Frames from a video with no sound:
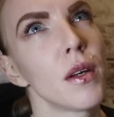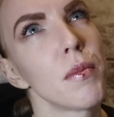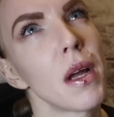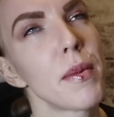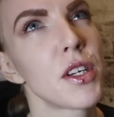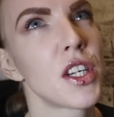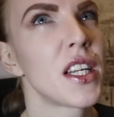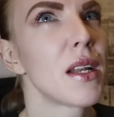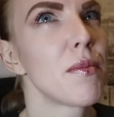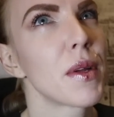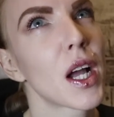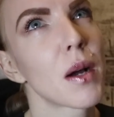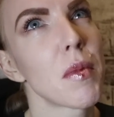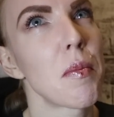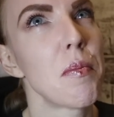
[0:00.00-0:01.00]
Maybe she didn't
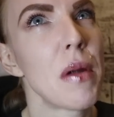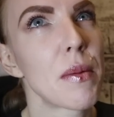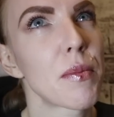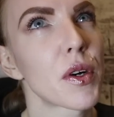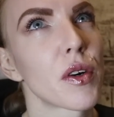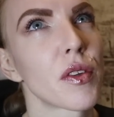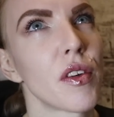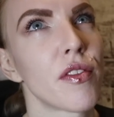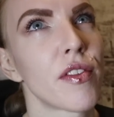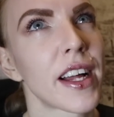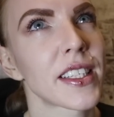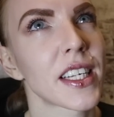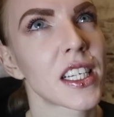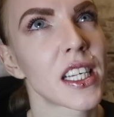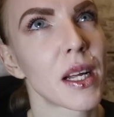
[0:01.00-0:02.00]
become a member of the
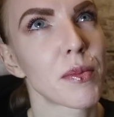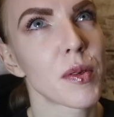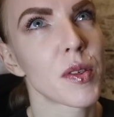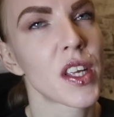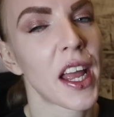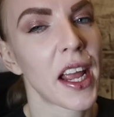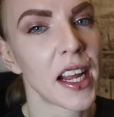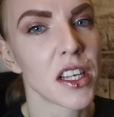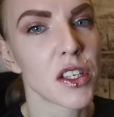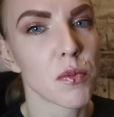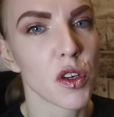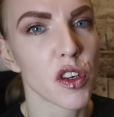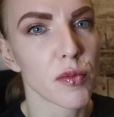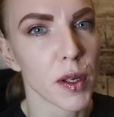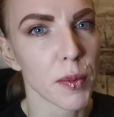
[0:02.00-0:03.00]
Fat Acceptance HAES
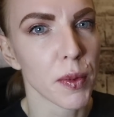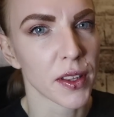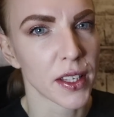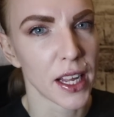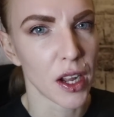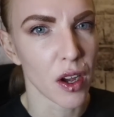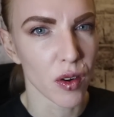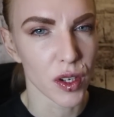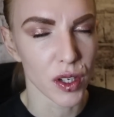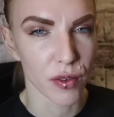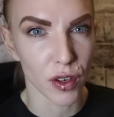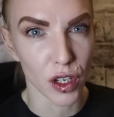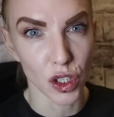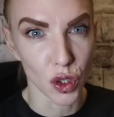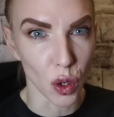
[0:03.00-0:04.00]
movement, but they kind
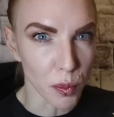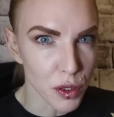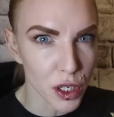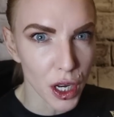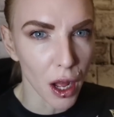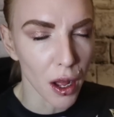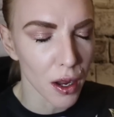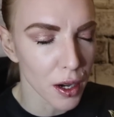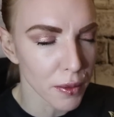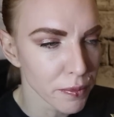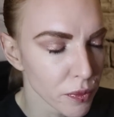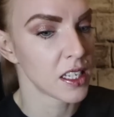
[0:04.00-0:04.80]
of adopted her.